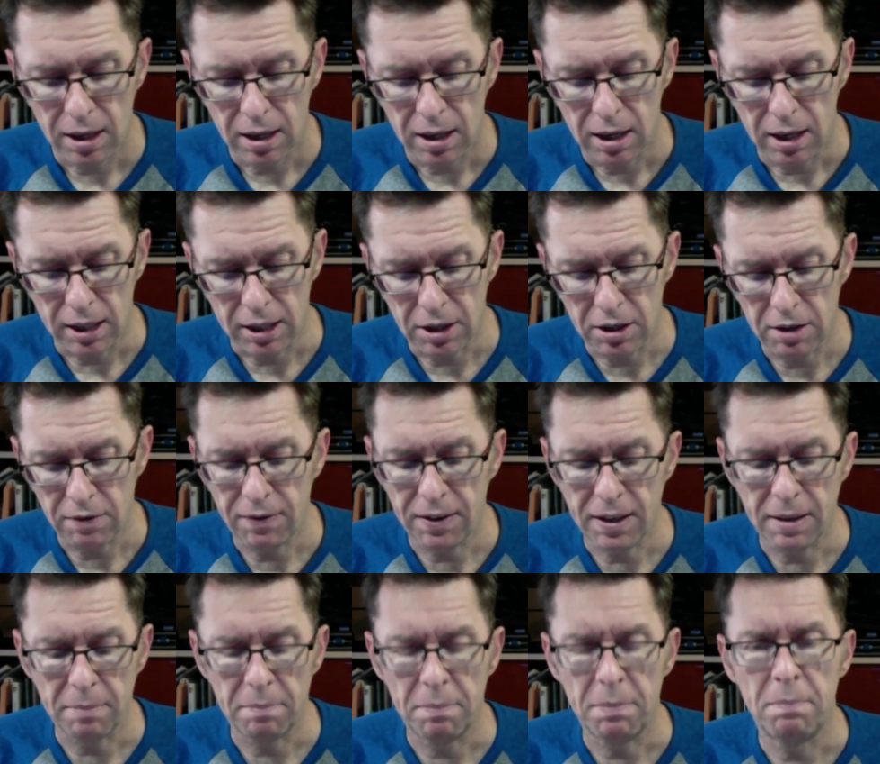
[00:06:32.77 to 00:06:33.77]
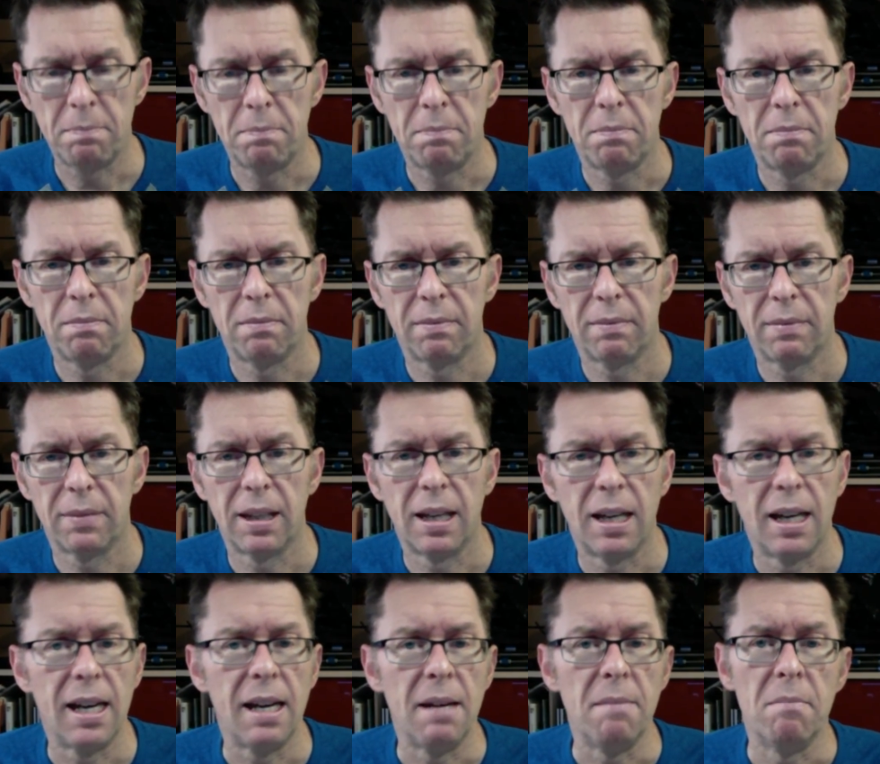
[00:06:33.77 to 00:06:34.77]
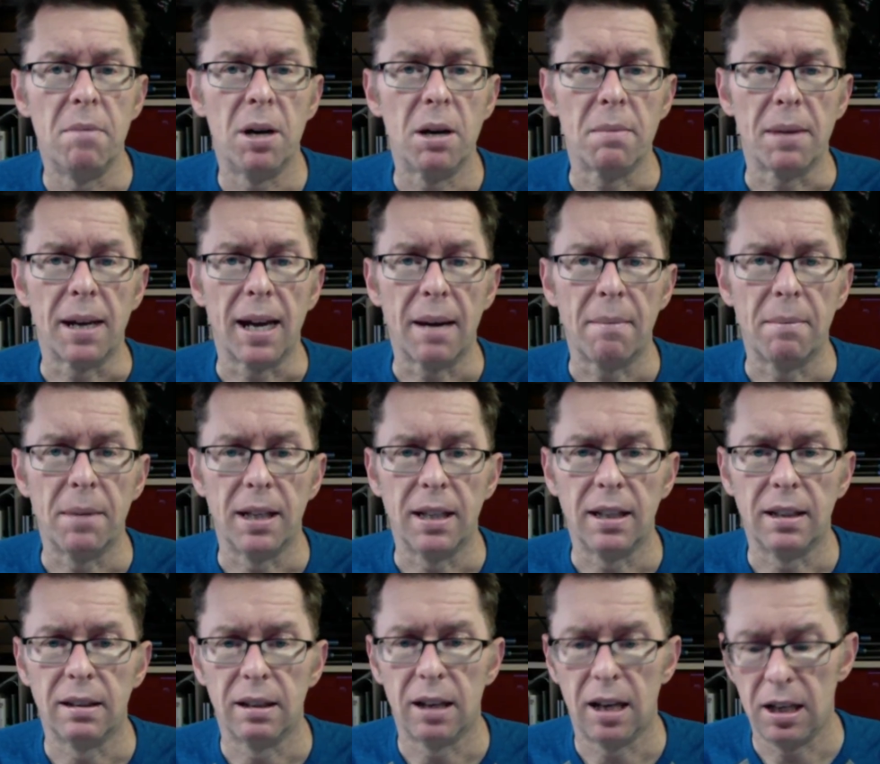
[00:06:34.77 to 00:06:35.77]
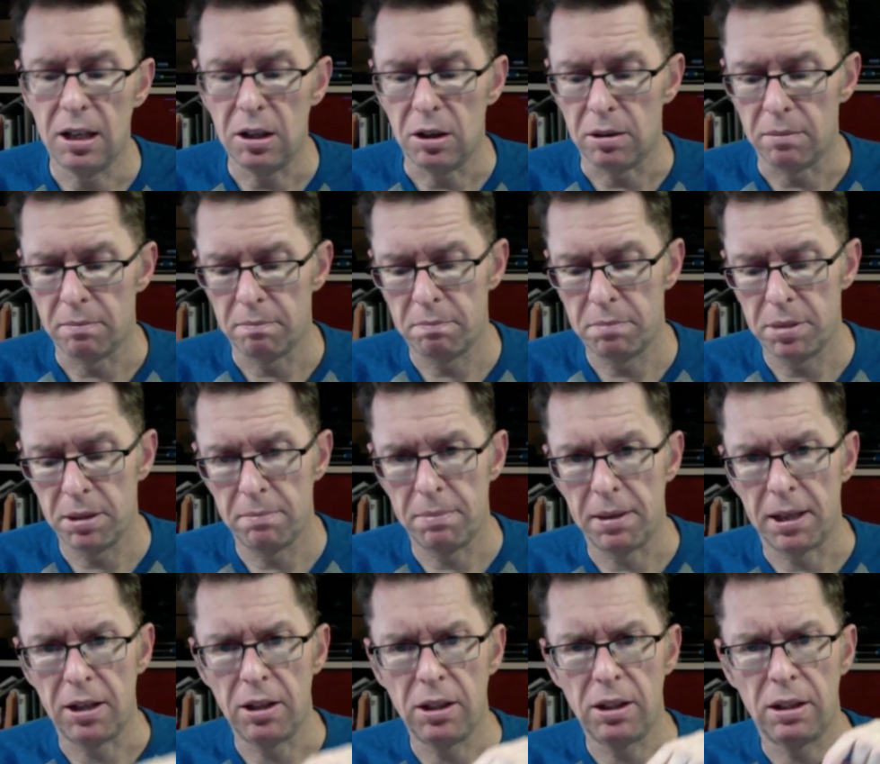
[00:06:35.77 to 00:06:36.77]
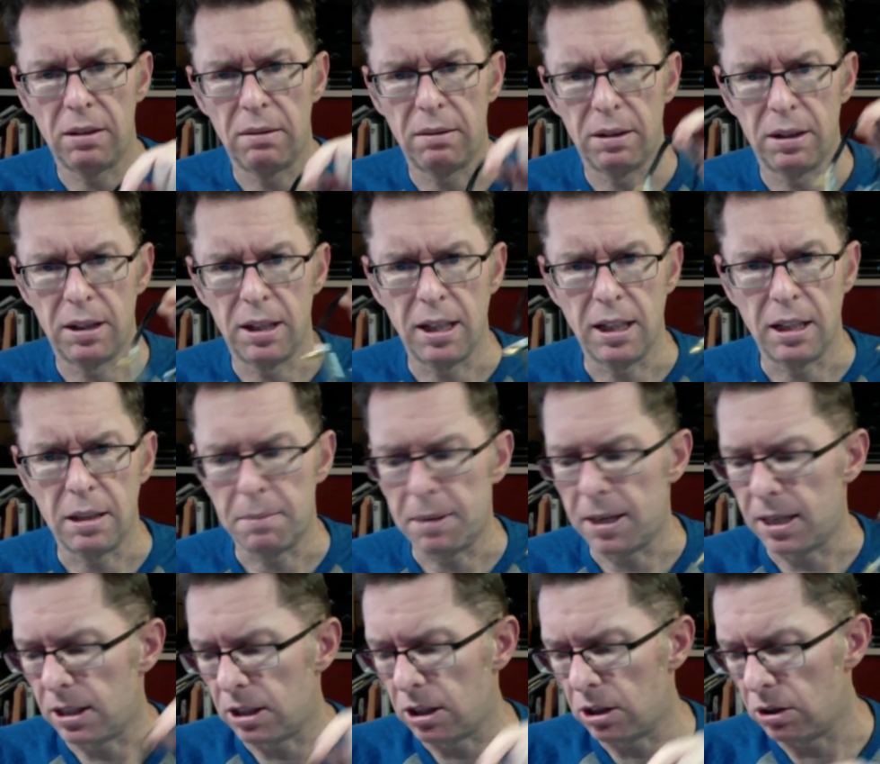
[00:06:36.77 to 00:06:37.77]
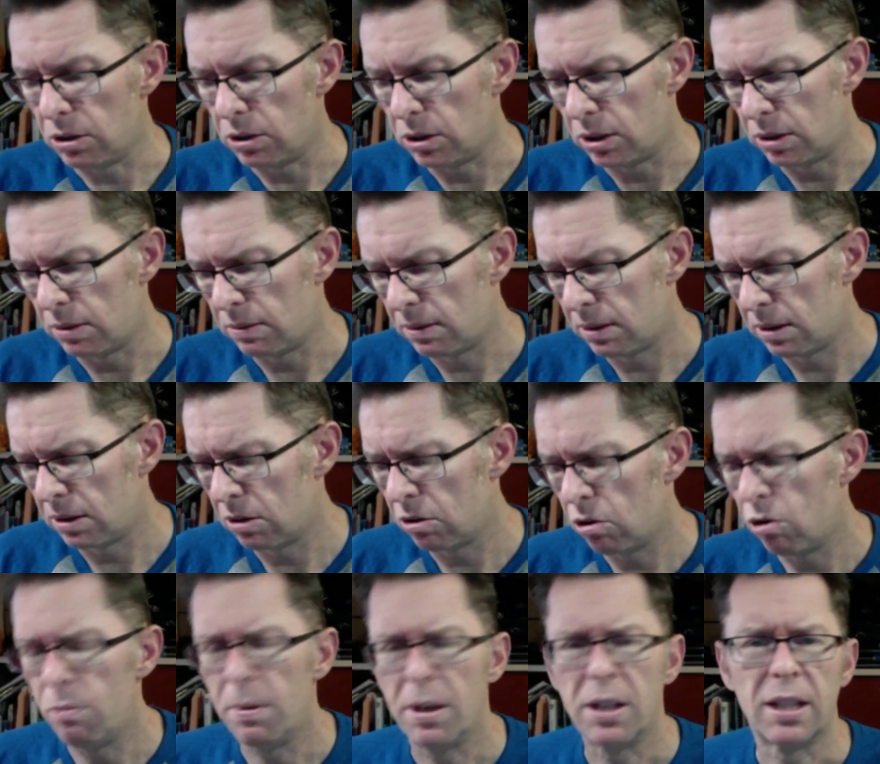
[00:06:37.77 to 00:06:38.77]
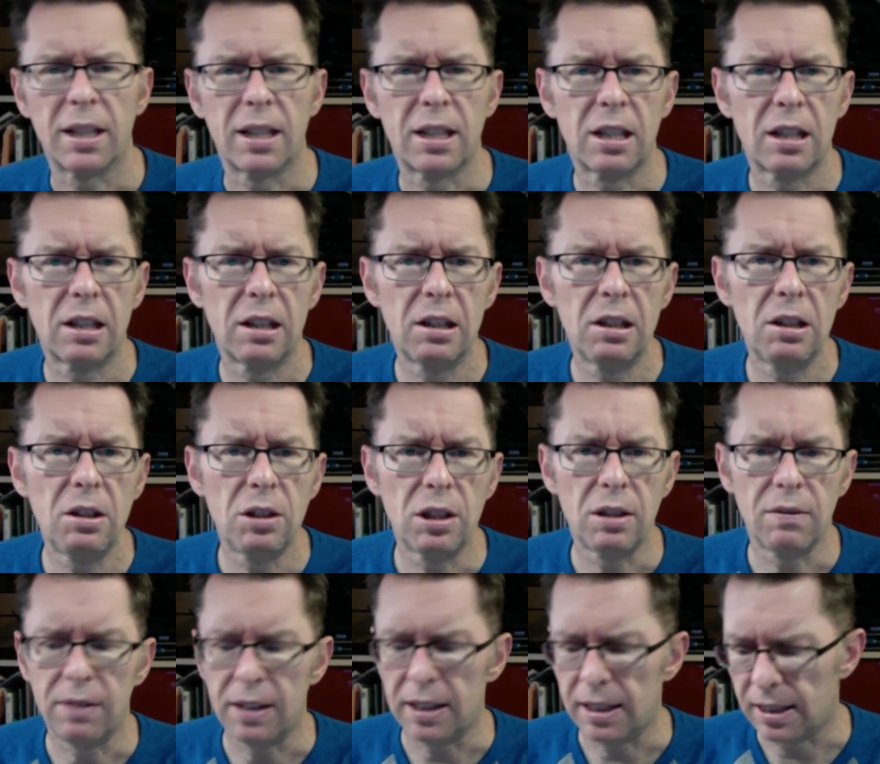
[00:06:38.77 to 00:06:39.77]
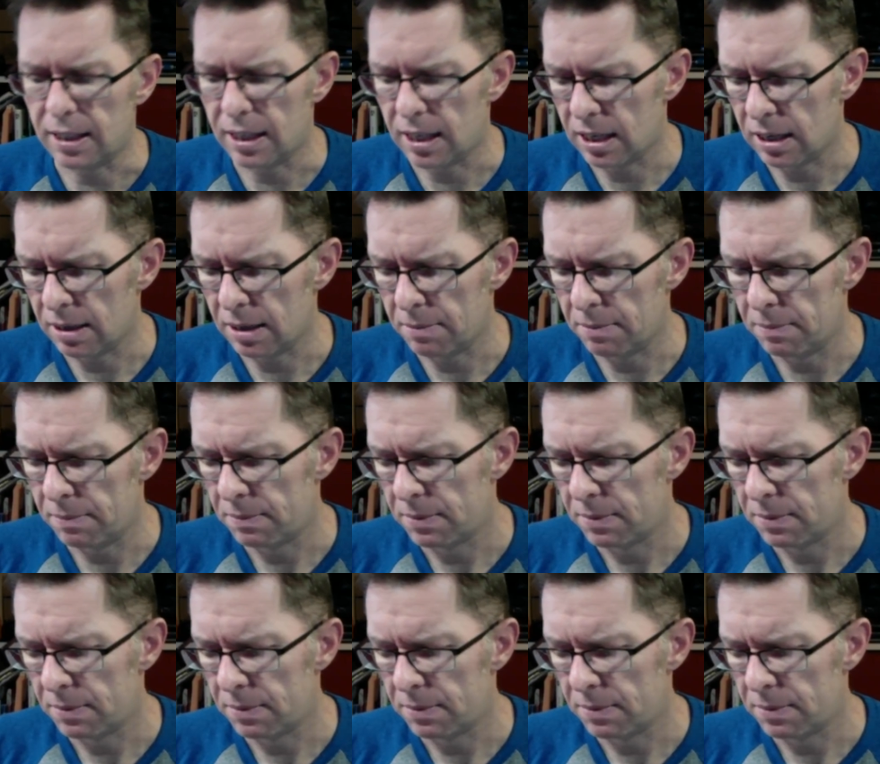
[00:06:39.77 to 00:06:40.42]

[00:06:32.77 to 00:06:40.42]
I kind of think it might be happening a lot, but because these are being used almost exclusively for